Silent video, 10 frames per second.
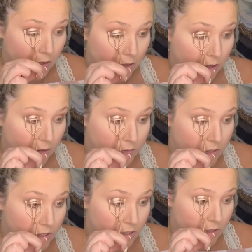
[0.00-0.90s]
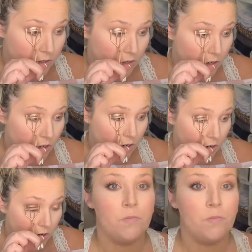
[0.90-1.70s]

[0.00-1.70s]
Give just a little curl.